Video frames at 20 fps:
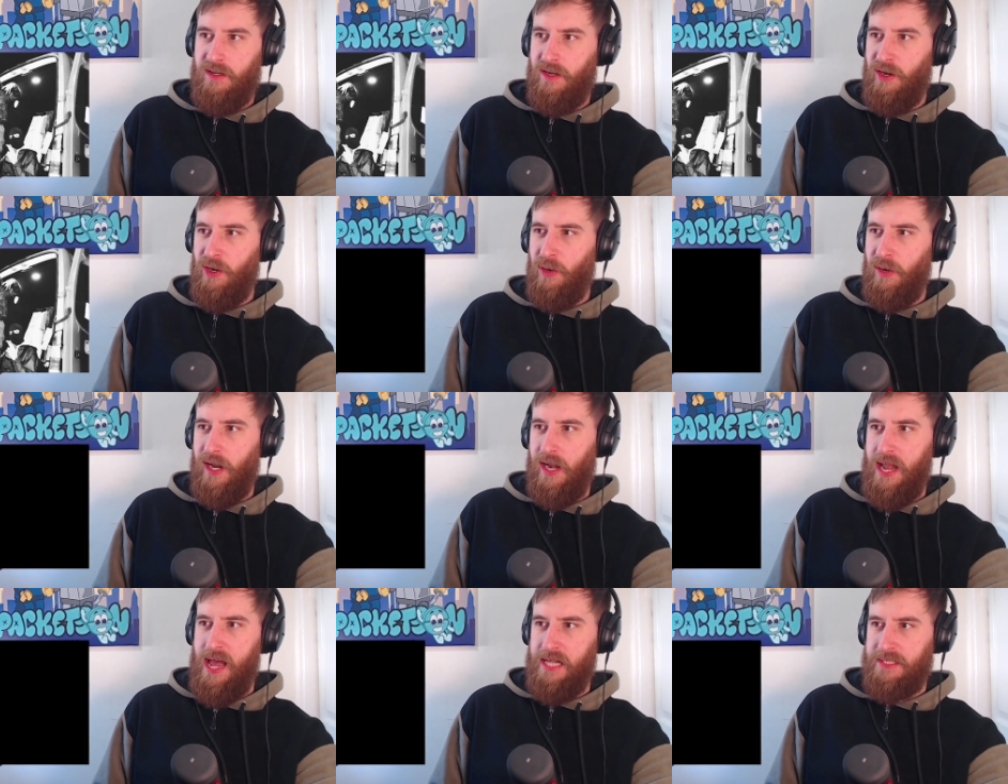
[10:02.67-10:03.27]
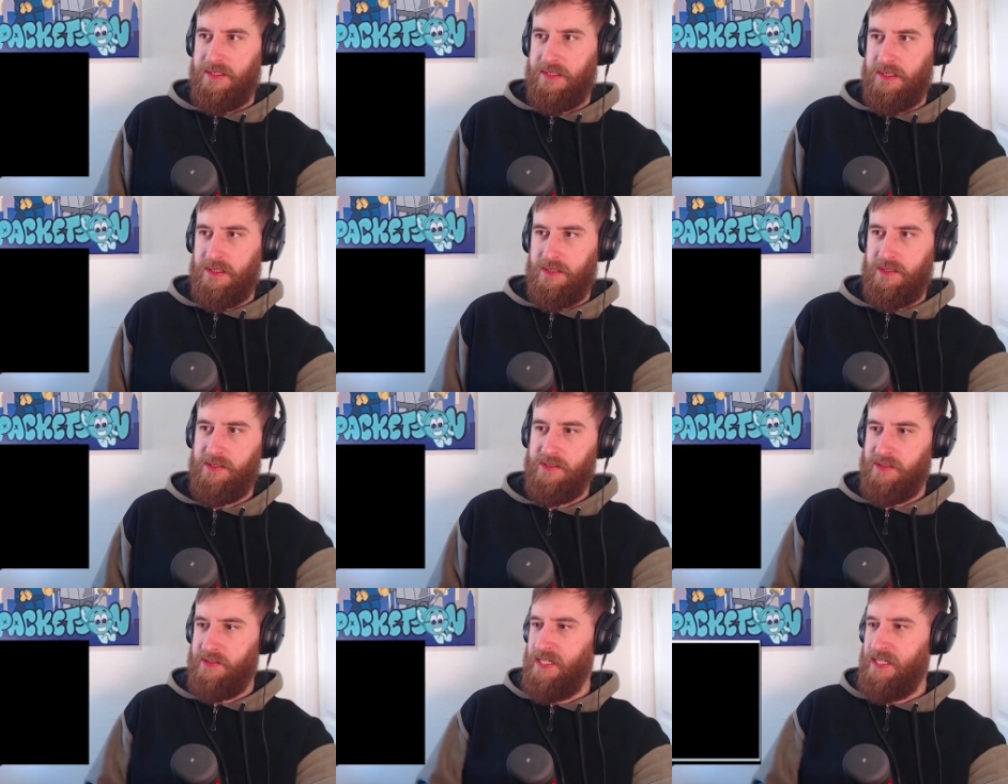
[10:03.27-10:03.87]
Oh, the lads,
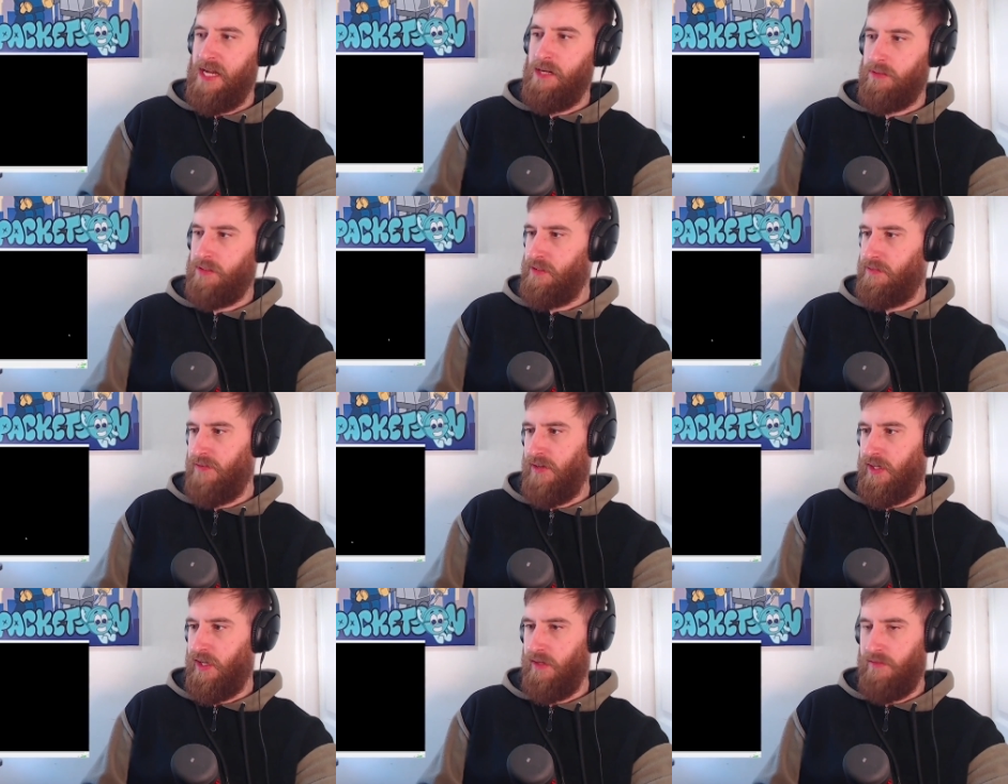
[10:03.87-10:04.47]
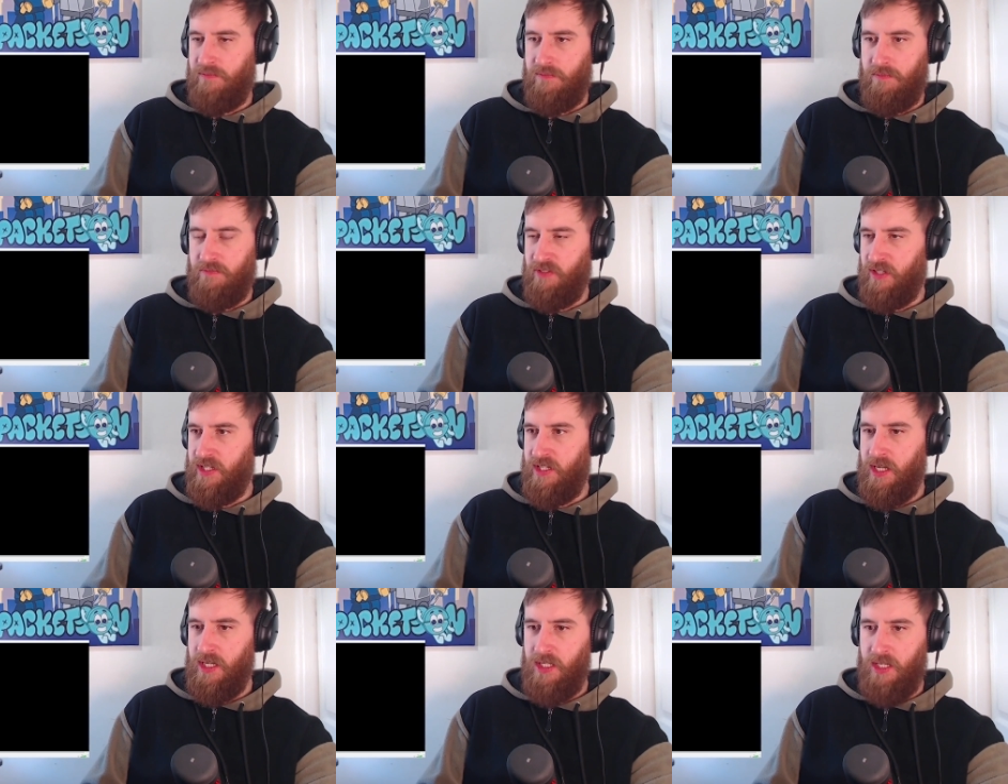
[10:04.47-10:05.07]
that was fucking
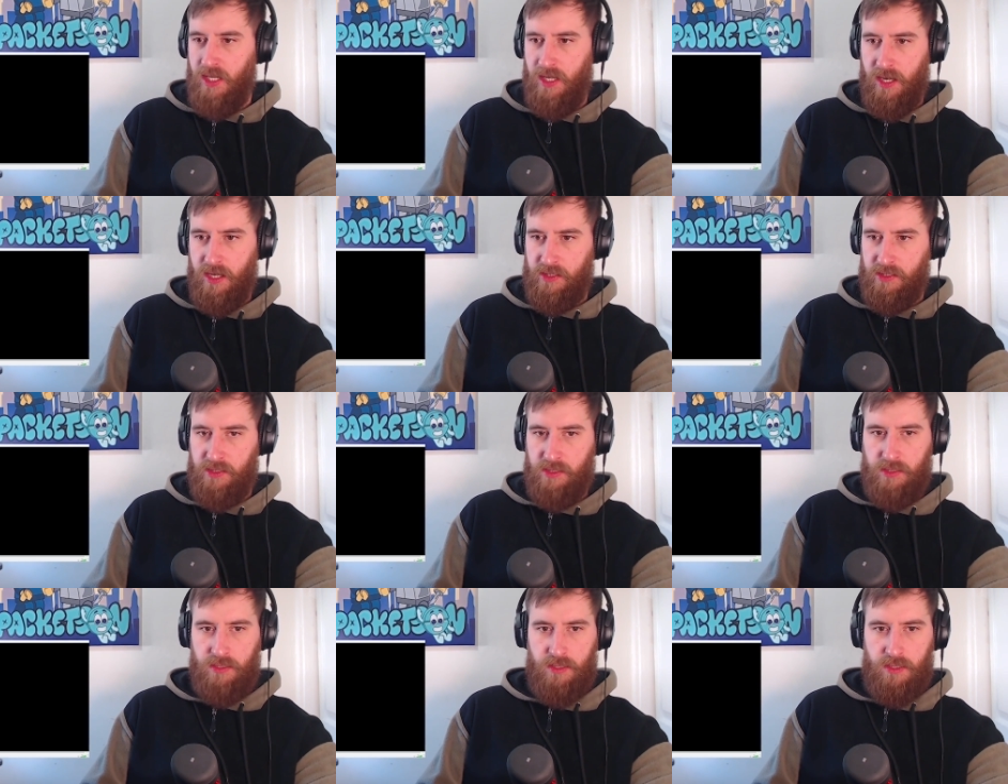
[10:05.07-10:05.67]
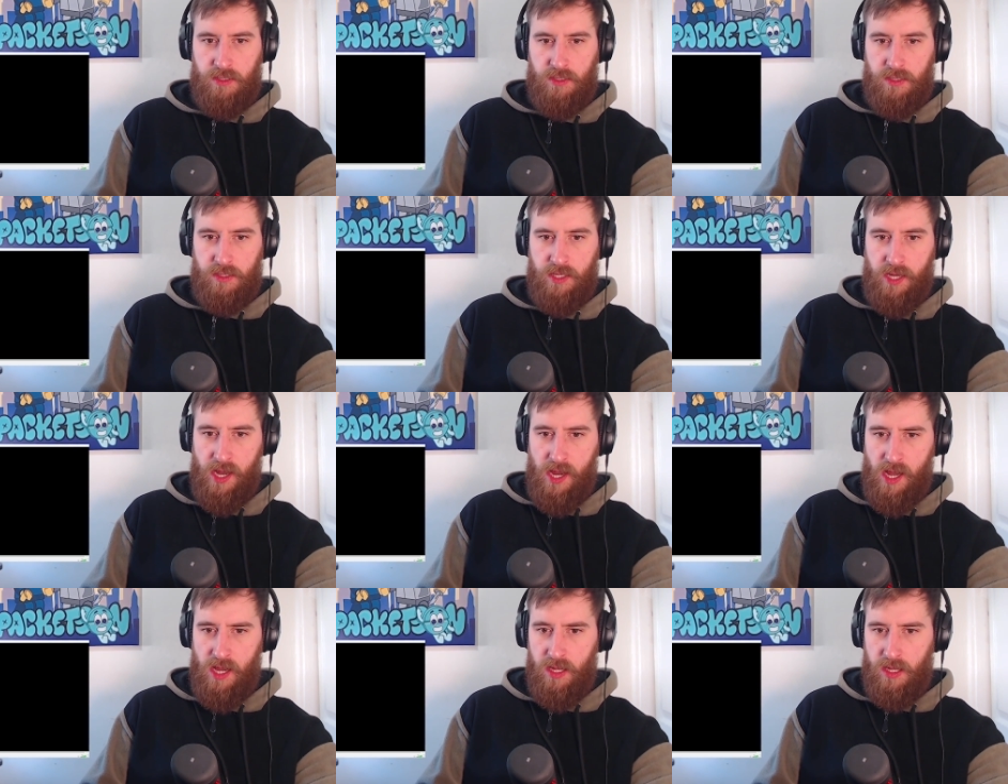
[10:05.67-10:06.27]
ridiculous.
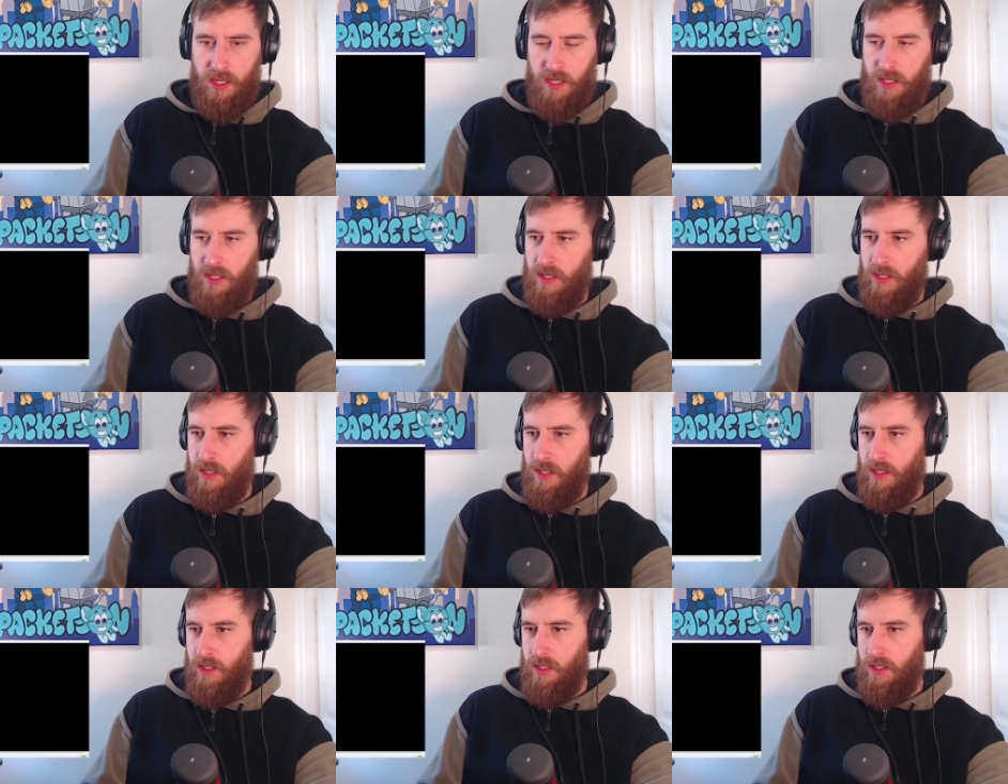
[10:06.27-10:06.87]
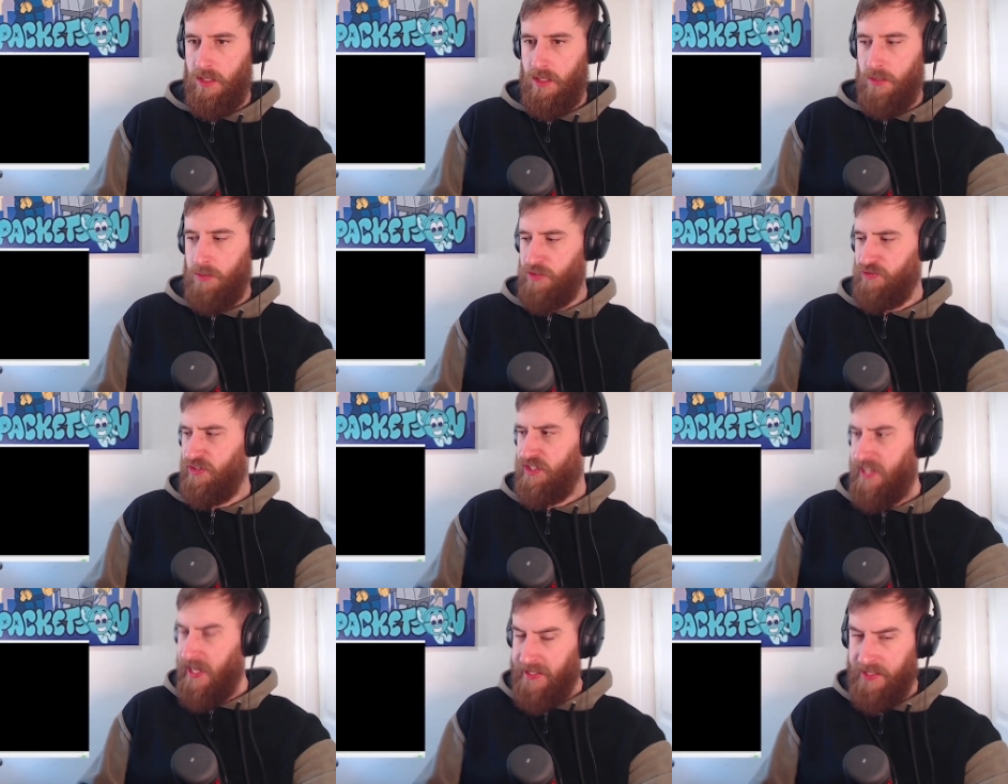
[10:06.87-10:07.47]
Yeah? It was
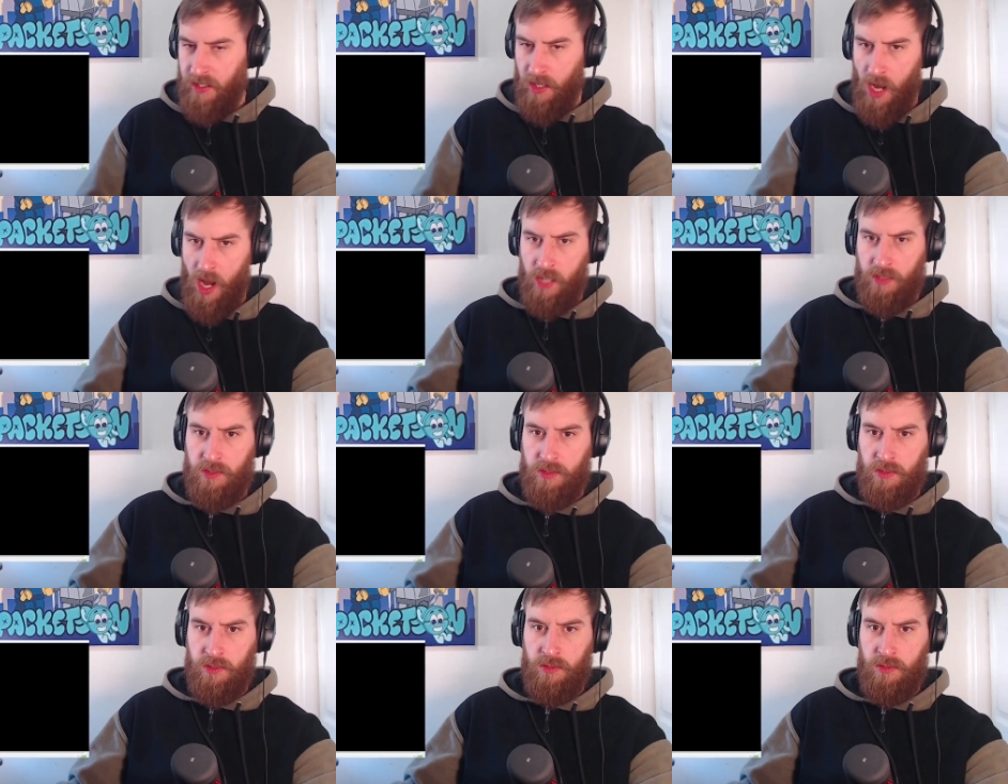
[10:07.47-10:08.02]
ridiculous.